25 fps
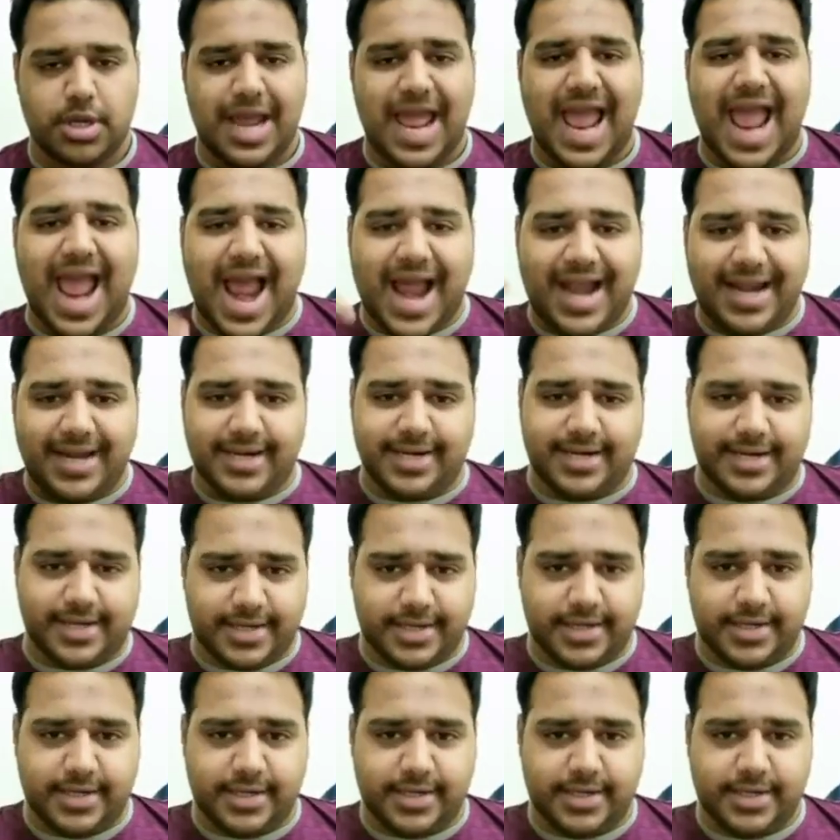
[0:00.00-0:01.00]

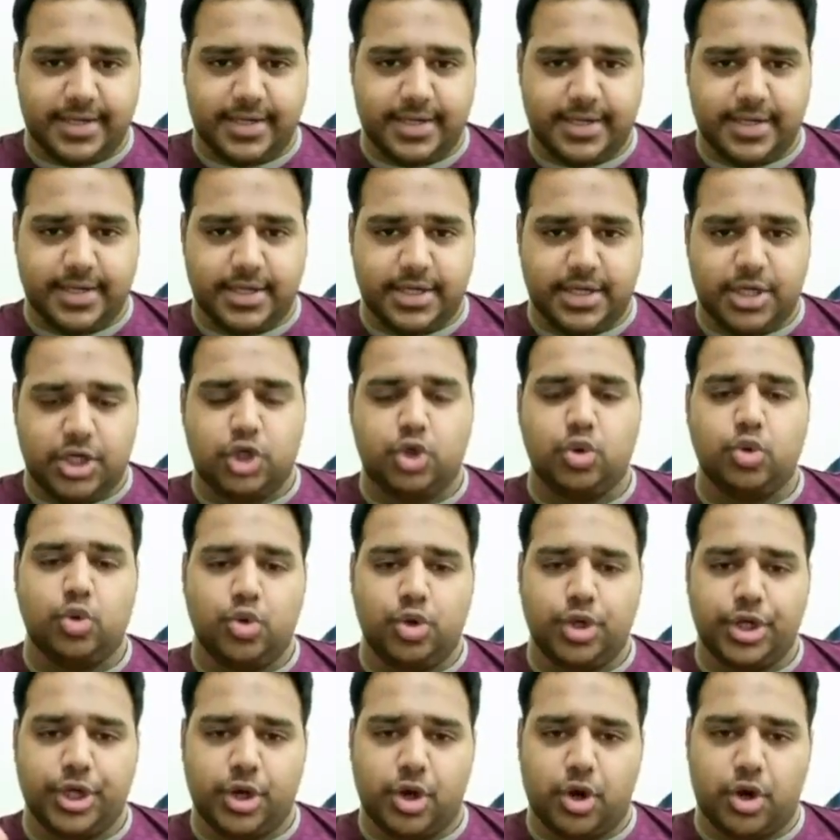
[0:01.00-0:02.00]
added
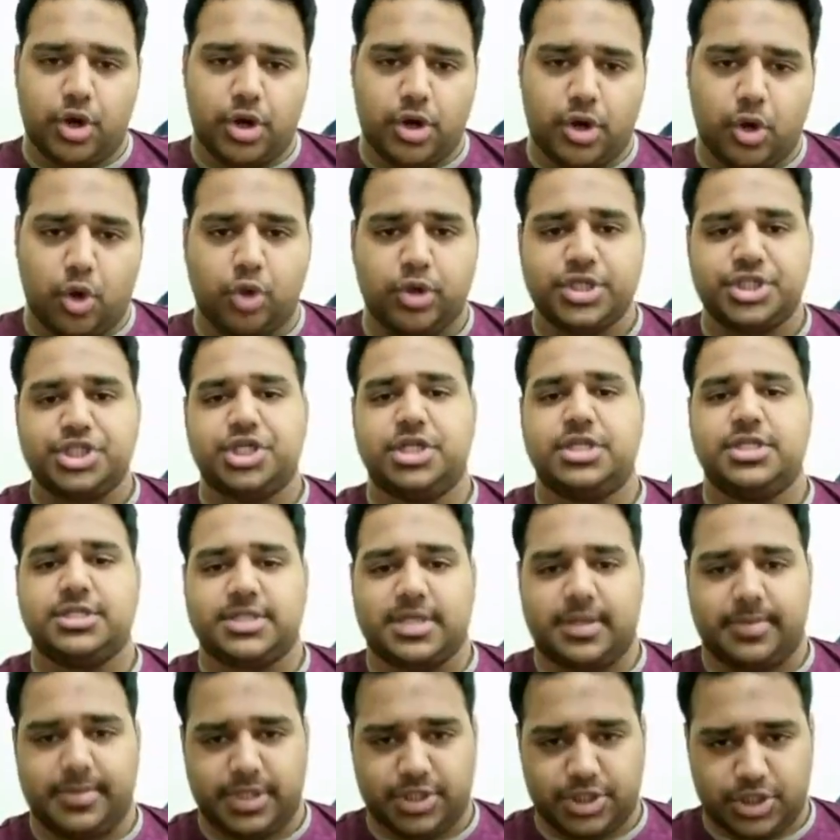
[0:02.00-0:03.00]
to your original
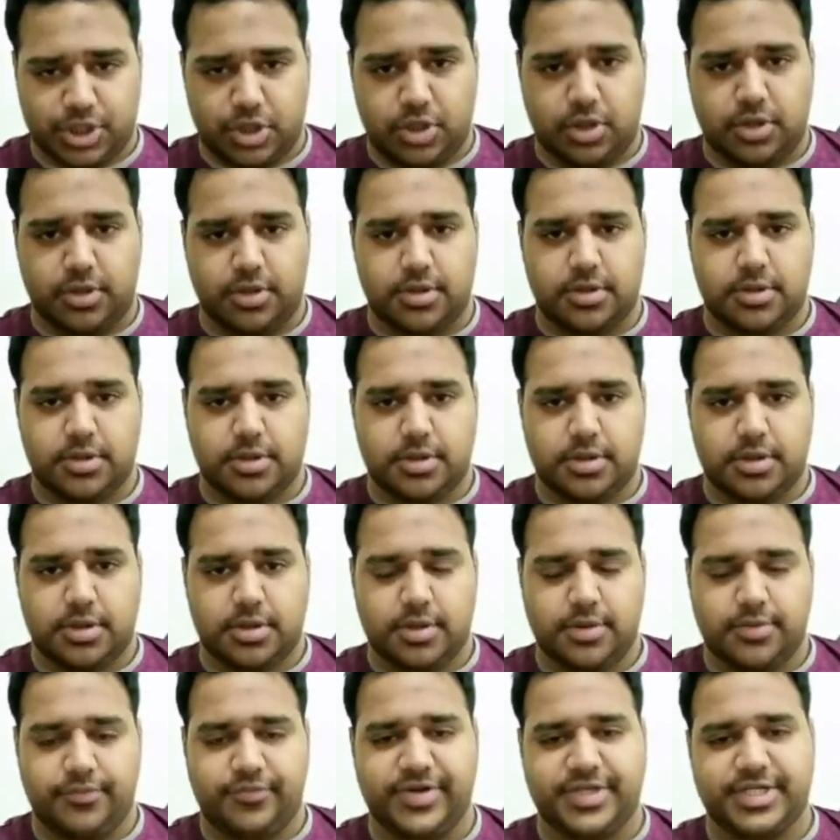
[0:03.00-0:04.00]
sum insured,
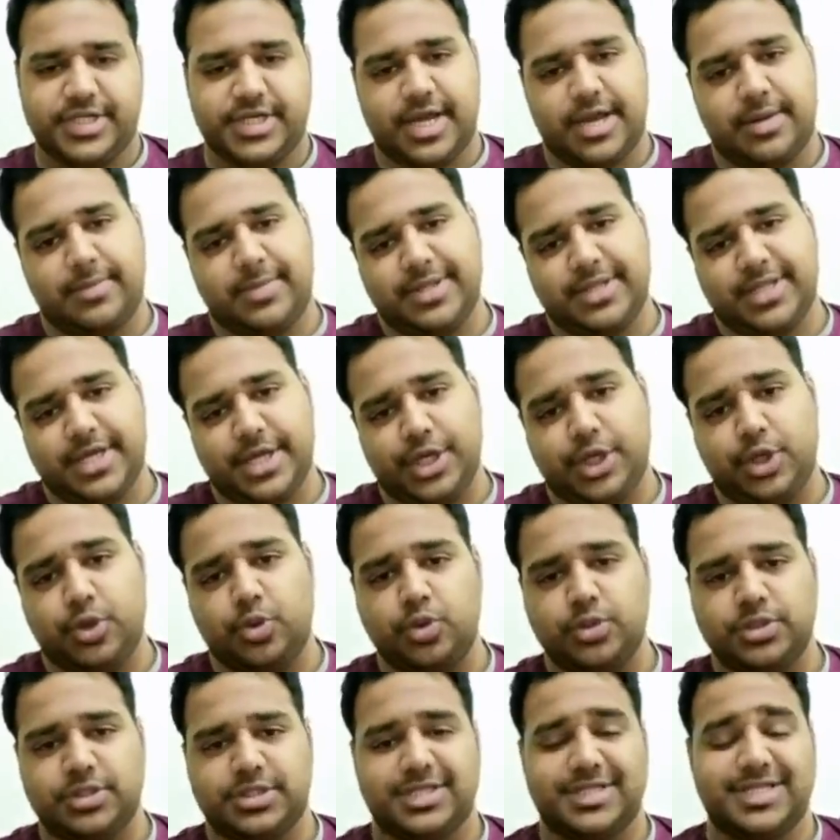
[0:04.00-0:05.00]
which can be then
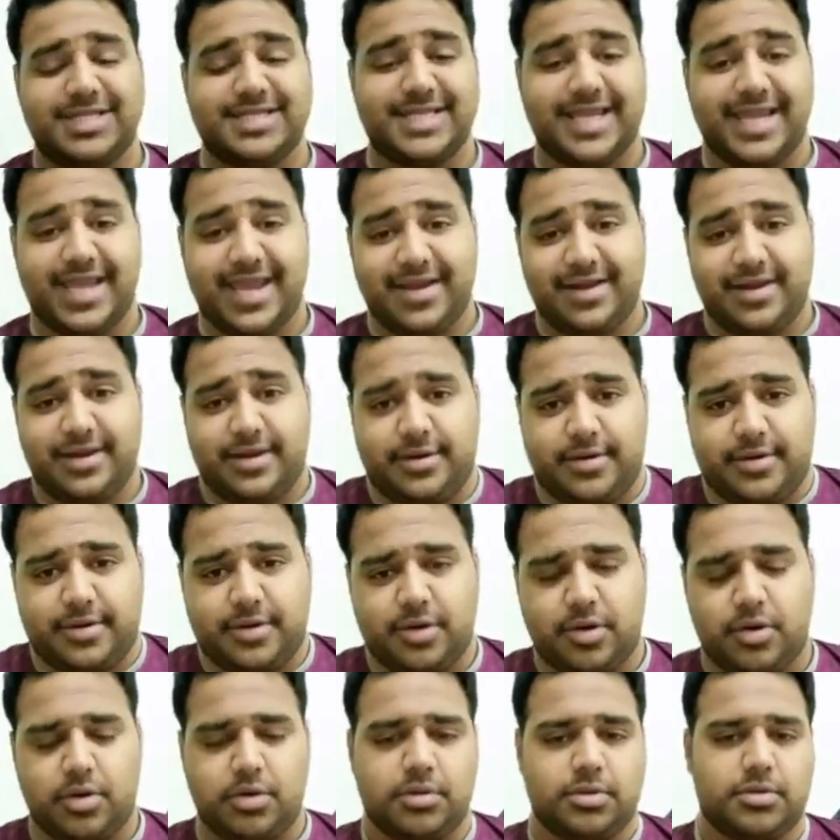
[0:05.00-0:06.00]
used in the second year
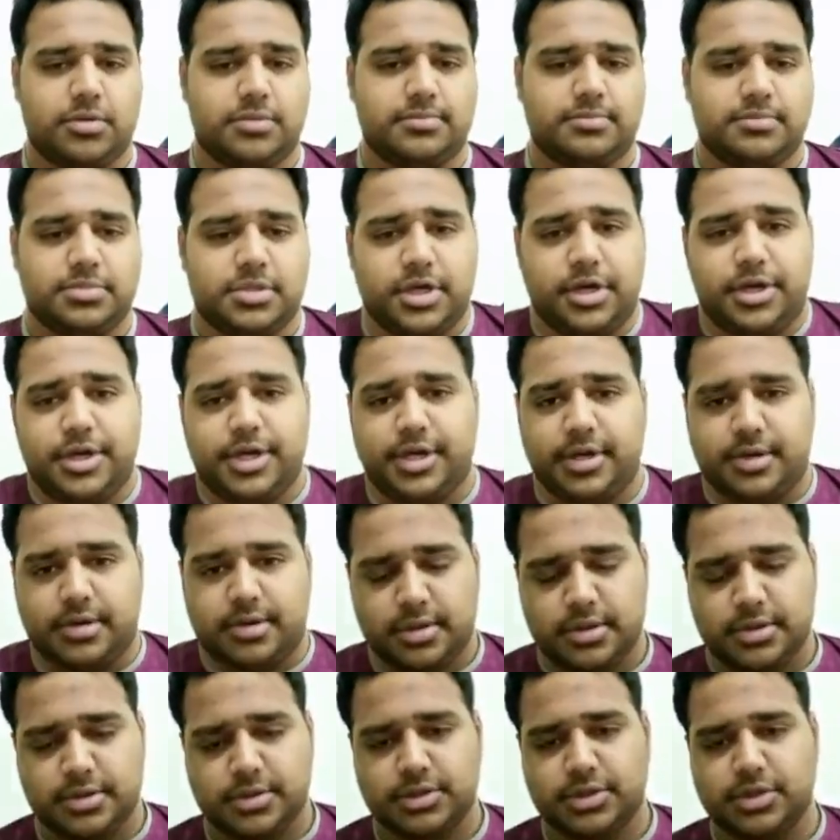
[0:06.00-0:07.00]
or third
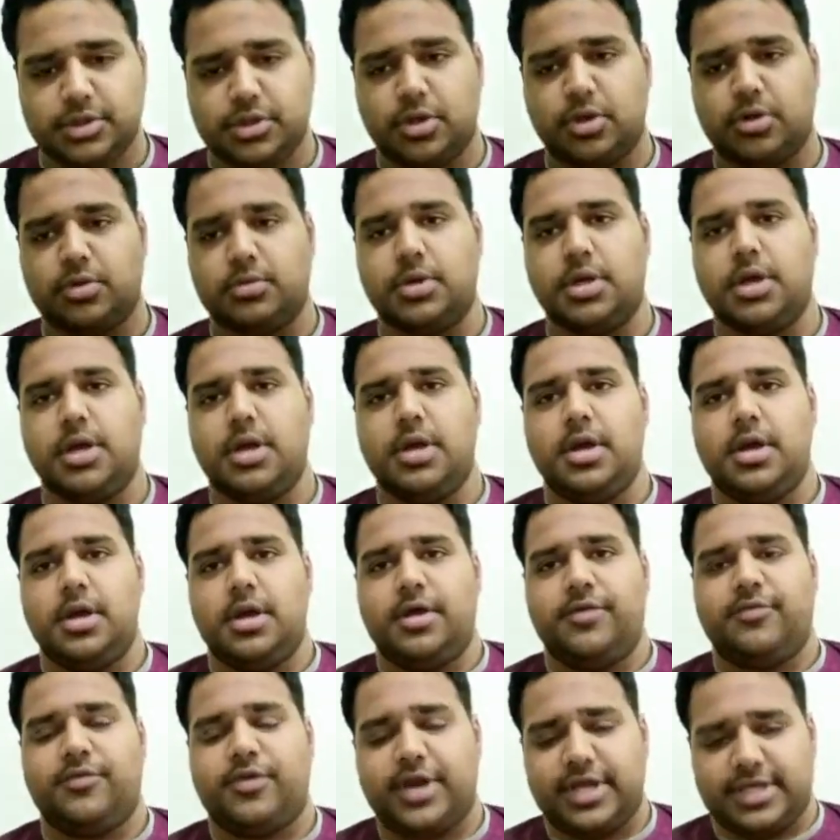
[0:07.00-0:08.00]
year. So
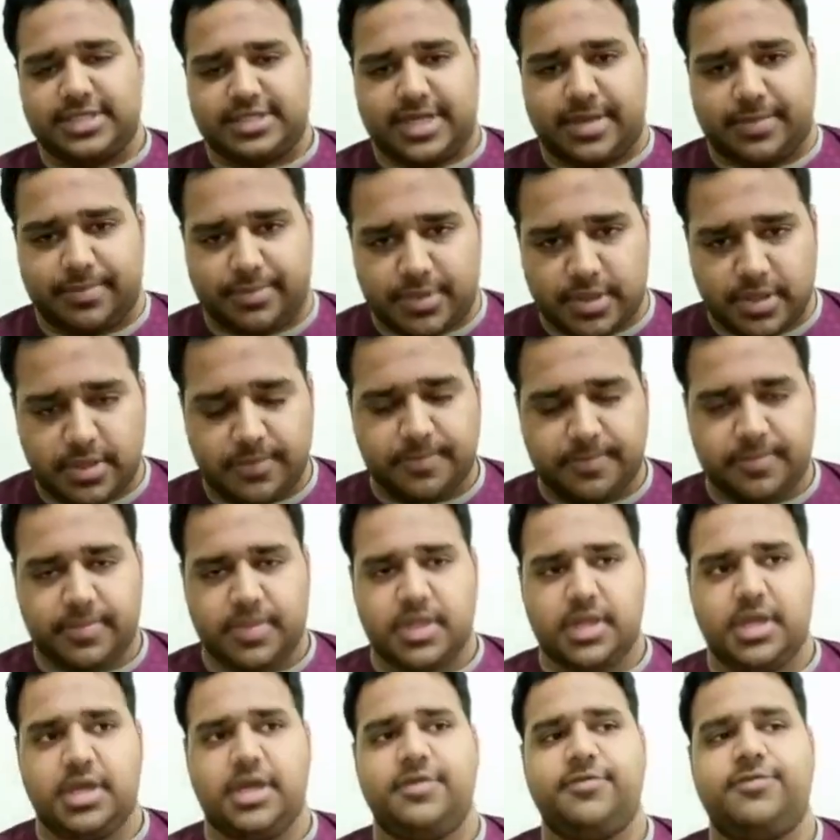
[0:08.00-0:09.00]
for example,
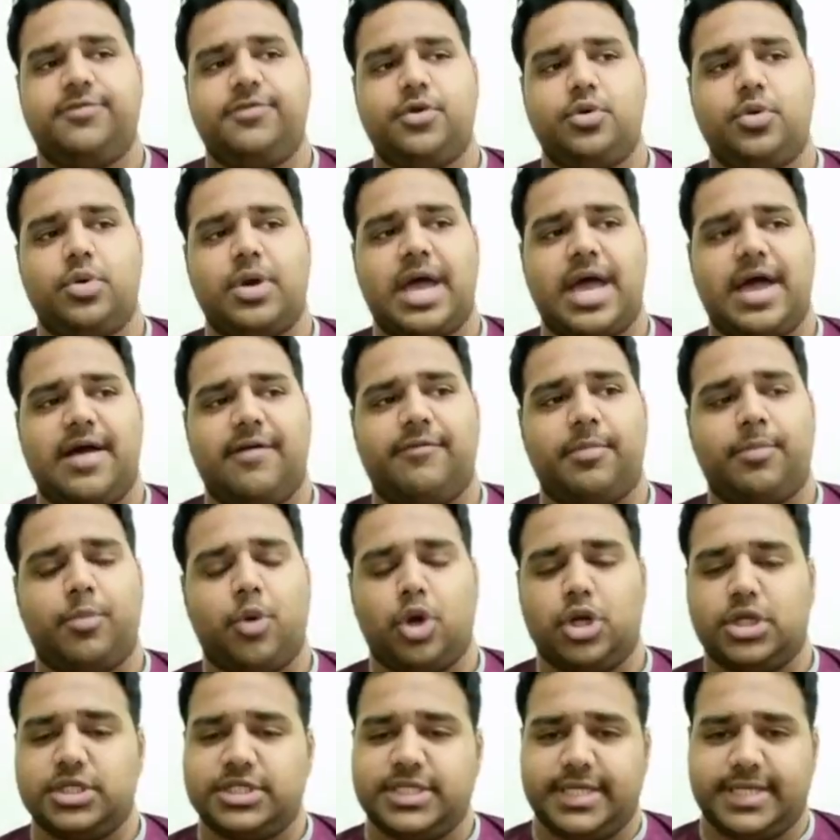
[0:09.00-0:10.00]
if you have a
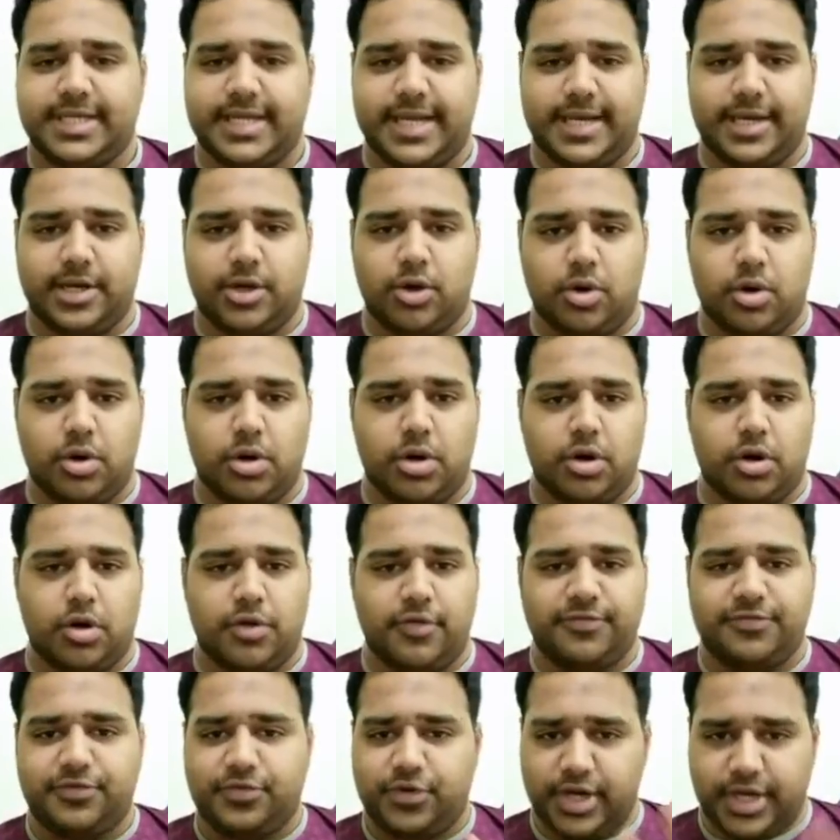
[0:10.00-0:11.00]
policy tenure
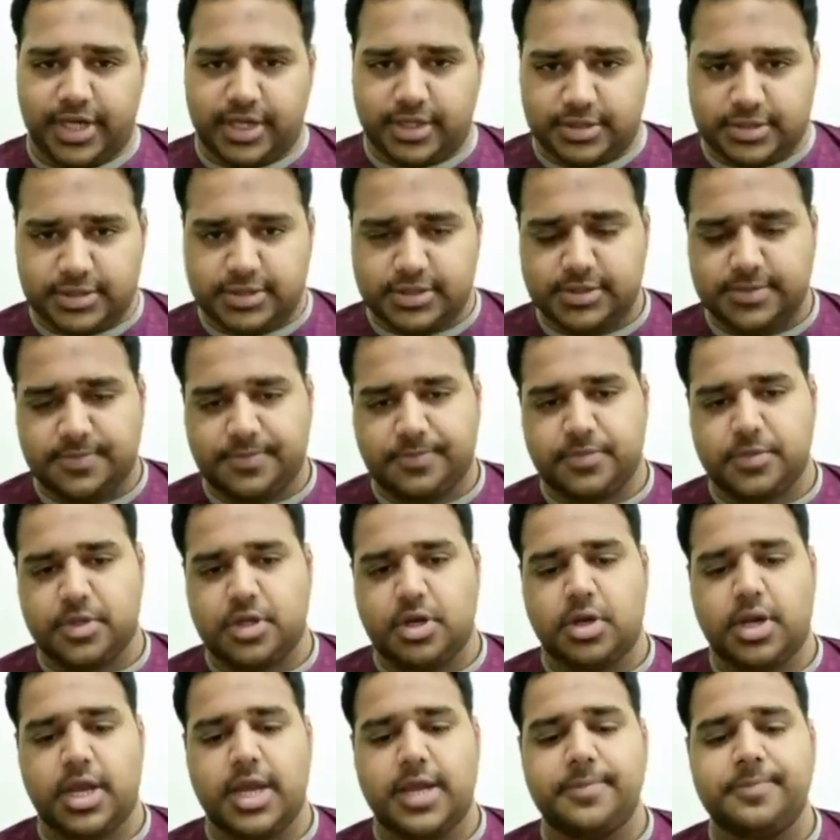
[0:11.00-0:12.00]
of 3 years,
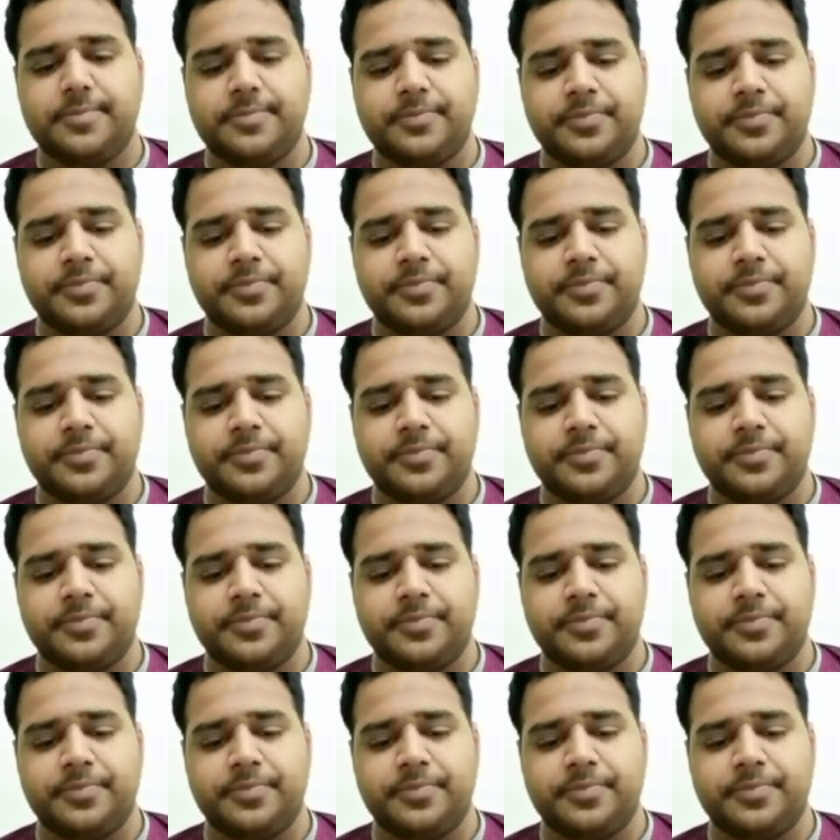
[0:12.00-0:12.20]
okay,